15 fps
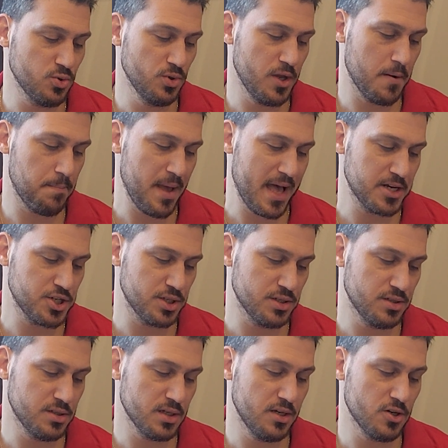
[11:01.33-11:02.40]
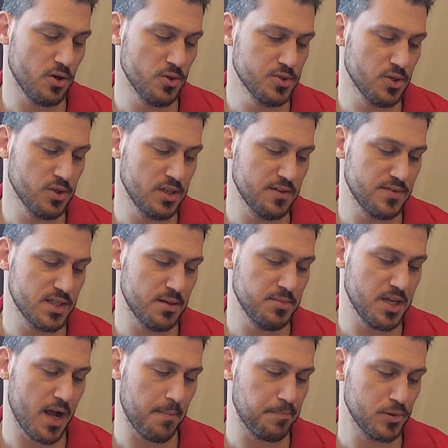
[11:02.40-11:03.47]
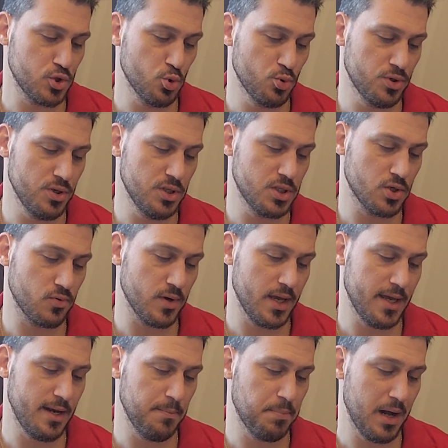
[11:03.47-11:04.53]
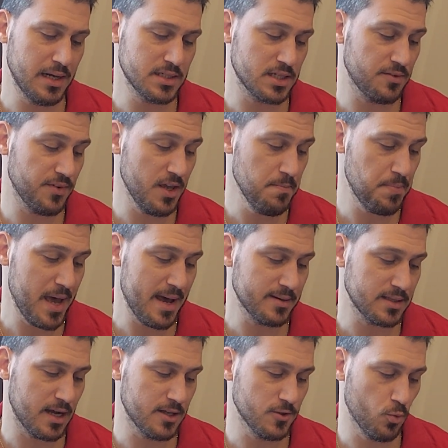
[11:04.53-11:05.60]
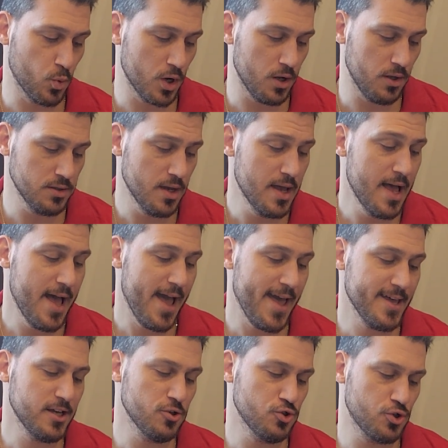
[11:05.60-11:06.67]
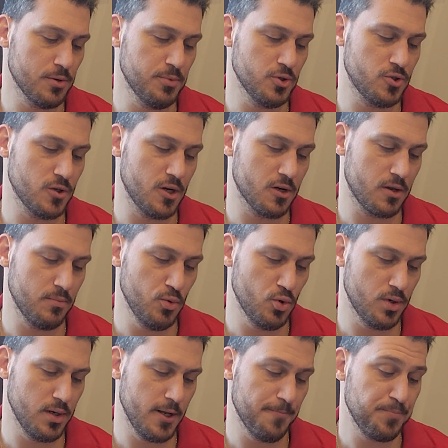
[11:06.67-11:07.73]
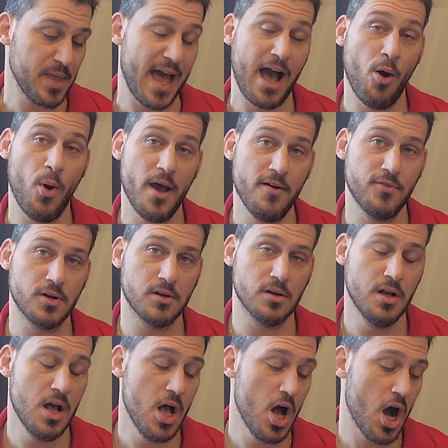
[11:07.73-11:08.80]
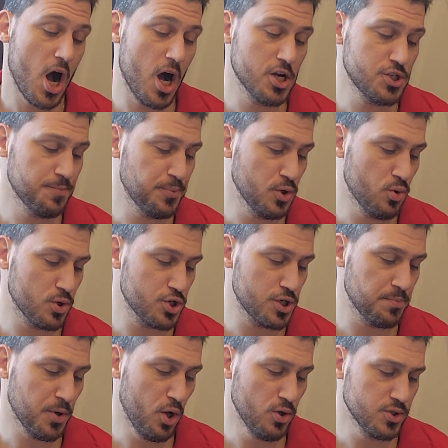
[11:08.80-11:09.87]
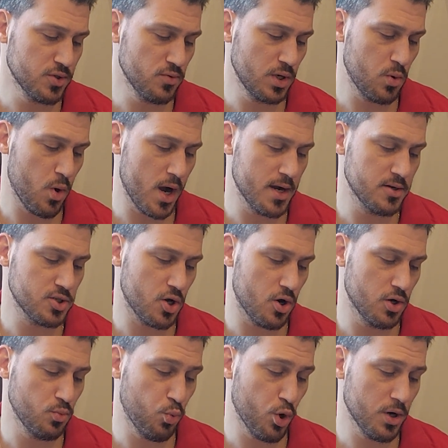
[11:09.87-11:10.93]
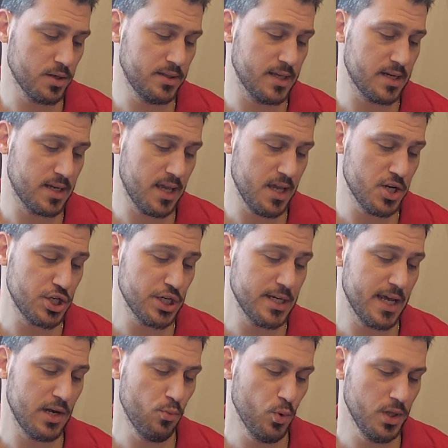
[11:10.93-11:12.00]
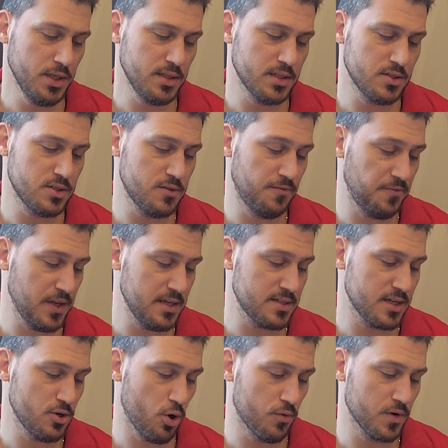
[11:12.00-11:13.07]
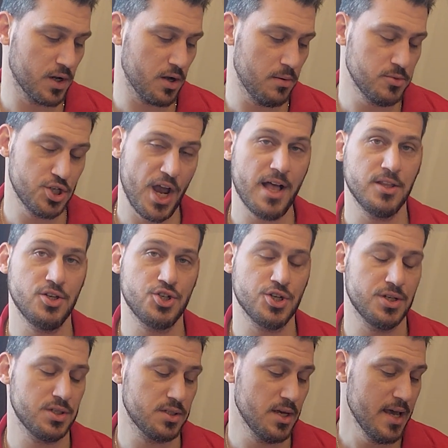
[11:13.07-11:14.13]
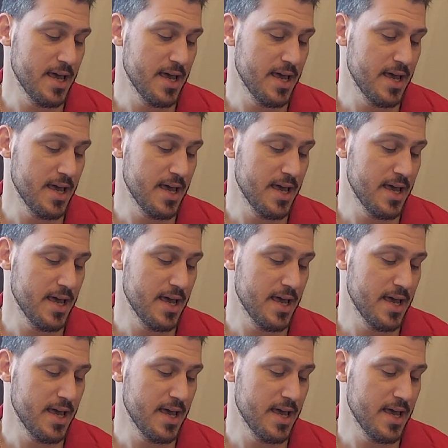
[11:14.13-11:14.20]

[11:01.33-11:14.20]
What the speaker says: their passions. It also gives them the opportunity to create a positive impact on the world and contribute to their community. However, entrepreneurship also requires hard work, dedication, and willingness to face and overcome challenges.